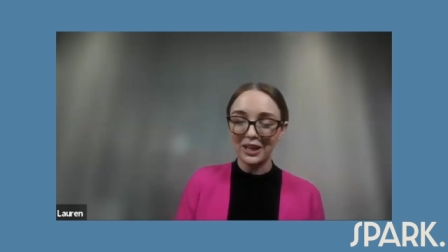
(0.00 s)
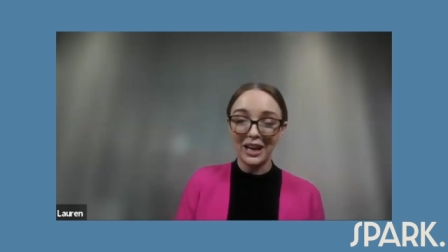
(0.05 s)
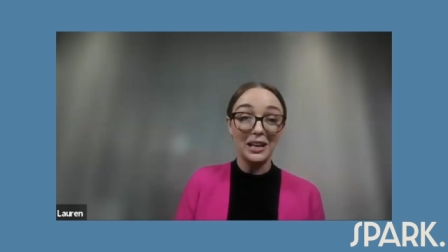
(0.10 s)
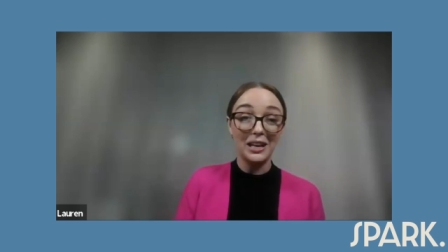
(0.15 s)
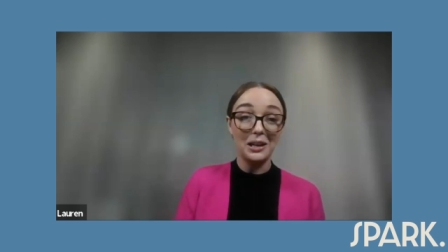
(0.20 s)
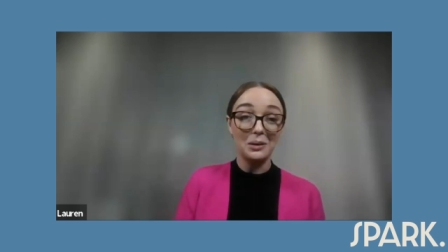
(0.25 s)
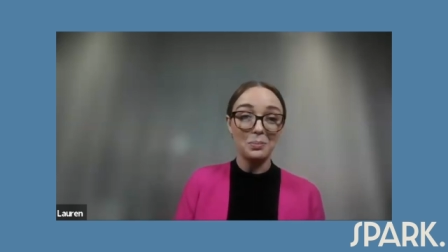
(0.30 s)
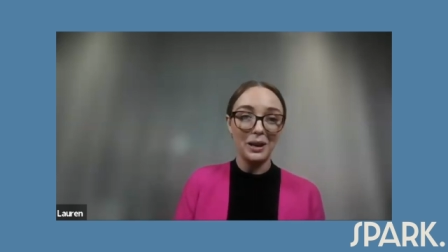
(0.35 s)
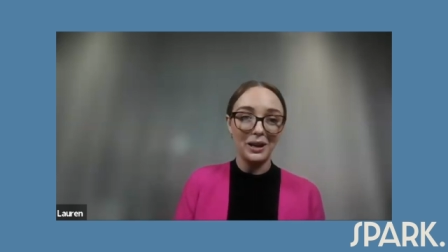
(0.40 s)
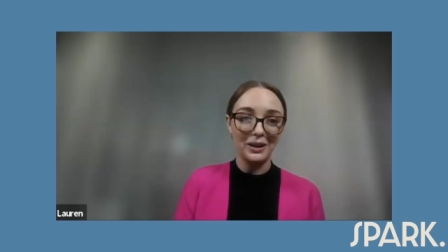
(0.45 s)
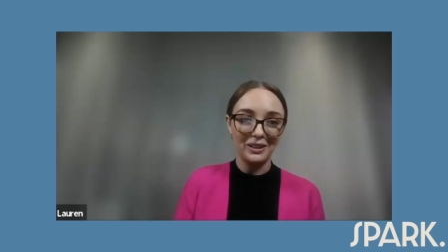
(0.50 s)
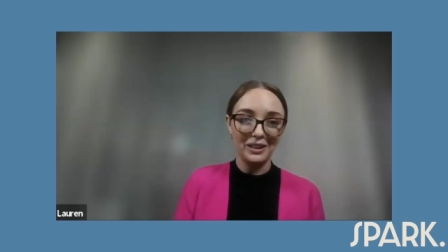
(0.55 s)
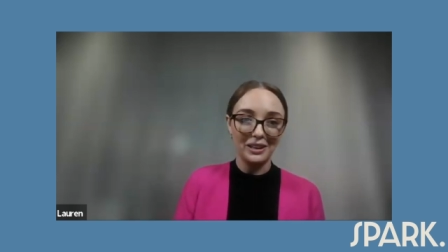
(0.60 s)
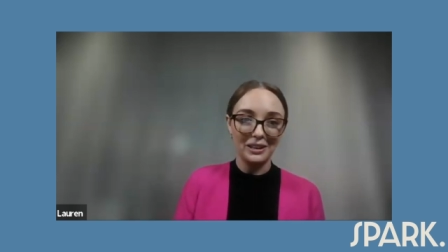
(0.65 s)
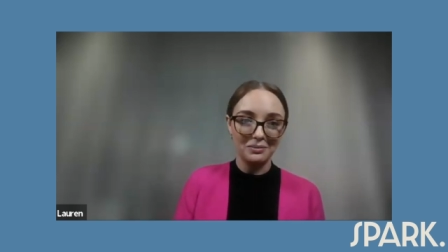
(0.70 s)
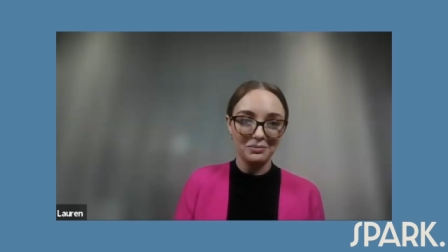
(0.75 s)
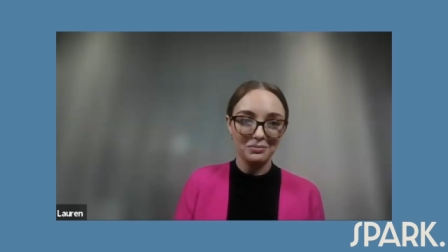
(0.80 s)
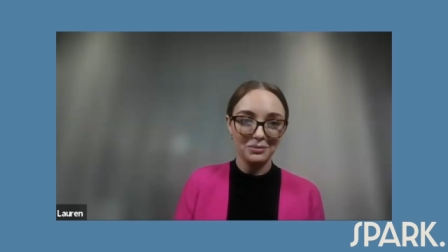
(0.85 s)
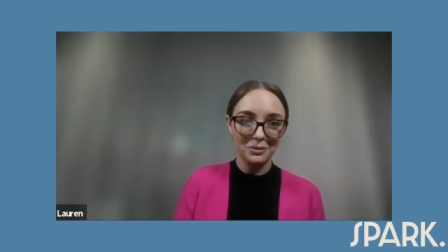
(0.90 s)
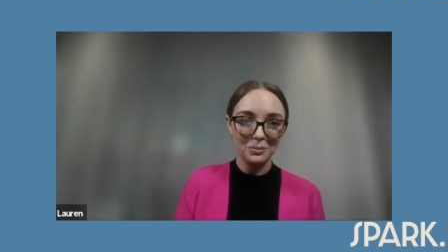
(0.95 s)
Katy
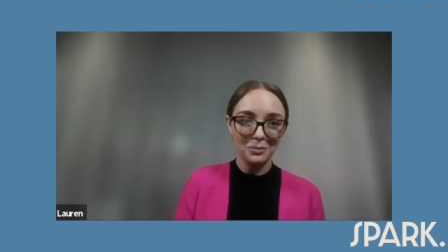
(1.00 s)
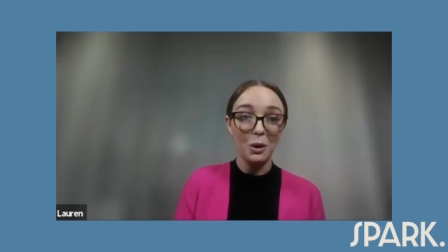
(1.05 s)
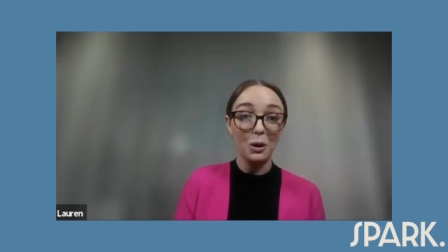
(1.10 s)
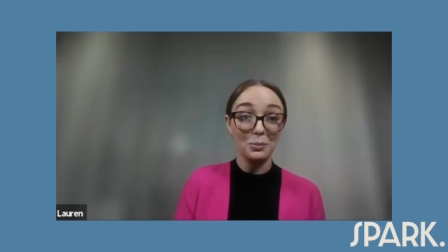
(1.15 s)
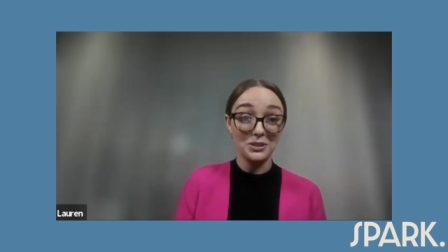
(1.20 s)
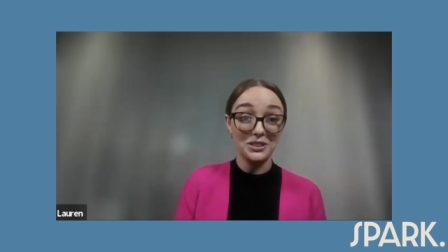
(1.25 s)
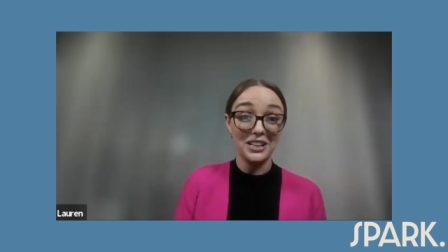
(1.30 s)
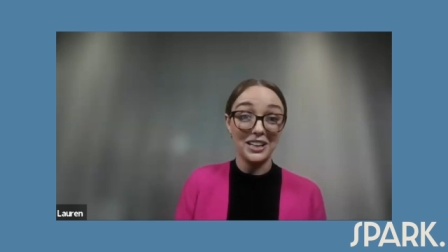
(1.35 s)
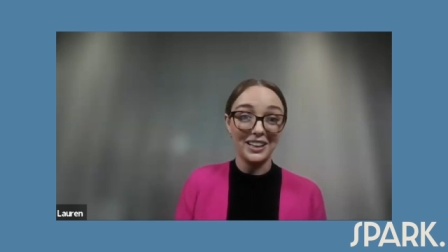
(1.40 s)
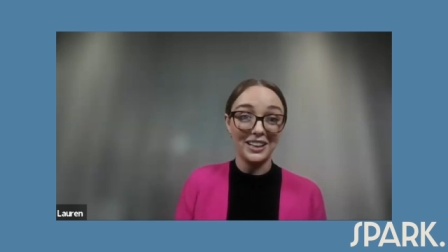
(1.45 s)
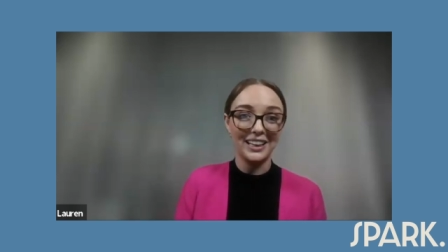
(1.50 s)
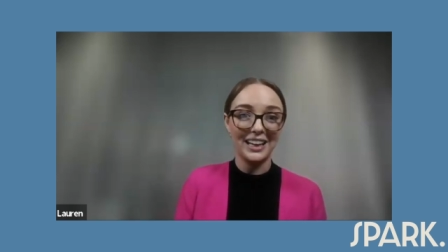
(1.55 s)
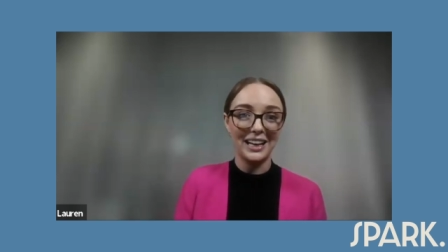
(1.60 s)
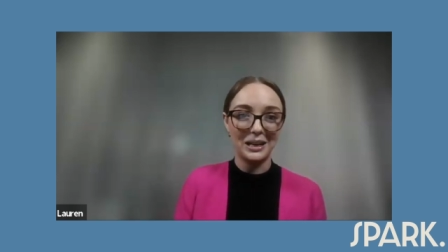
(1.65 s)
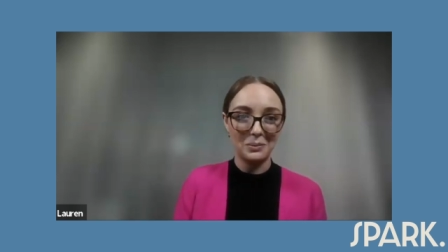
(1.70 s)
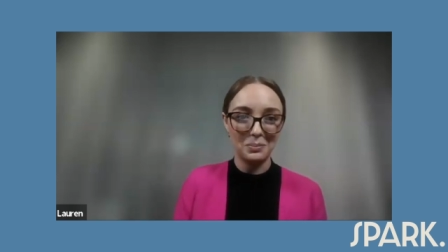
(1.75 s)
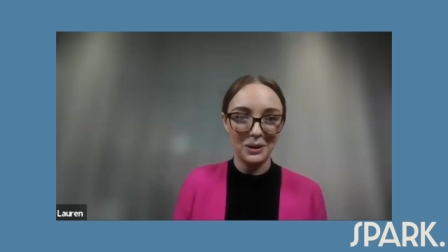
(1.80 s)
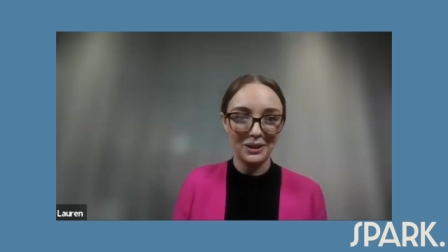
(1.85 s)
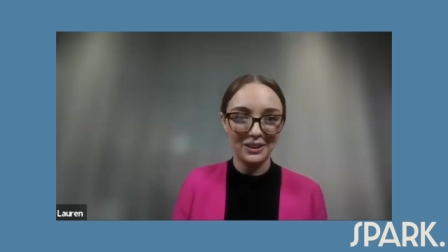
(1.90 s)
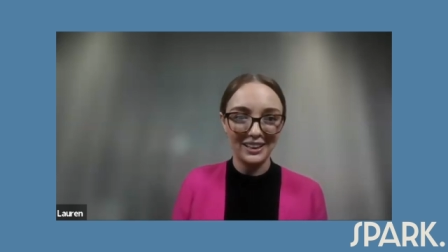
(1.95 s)
Perry, pop star
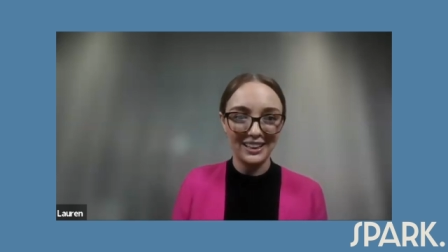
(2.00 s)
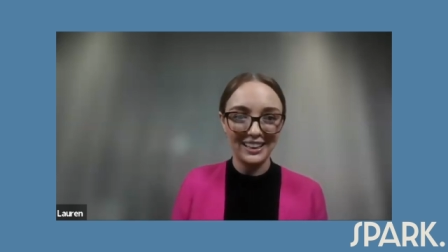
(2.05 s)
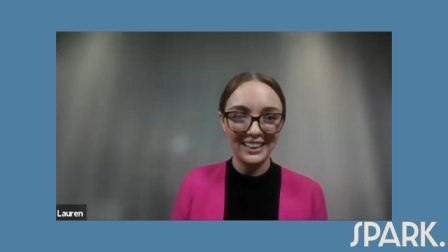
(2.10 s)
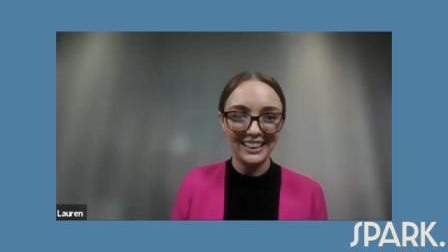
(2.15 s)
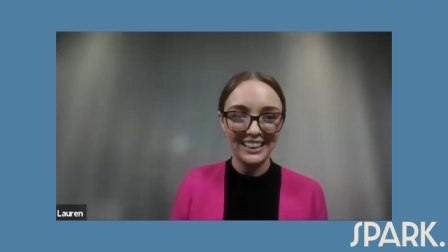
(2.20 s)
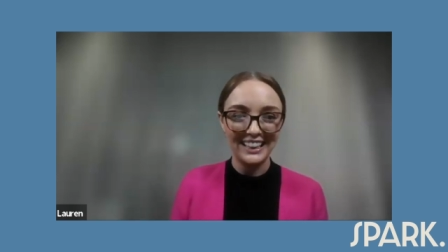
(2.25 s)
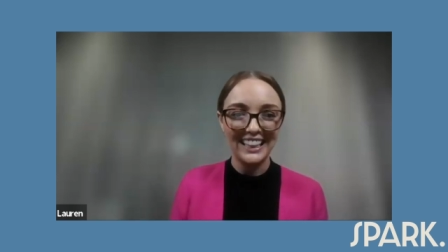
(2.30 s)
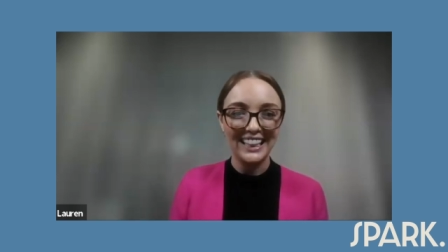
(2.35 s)
Katy Perry.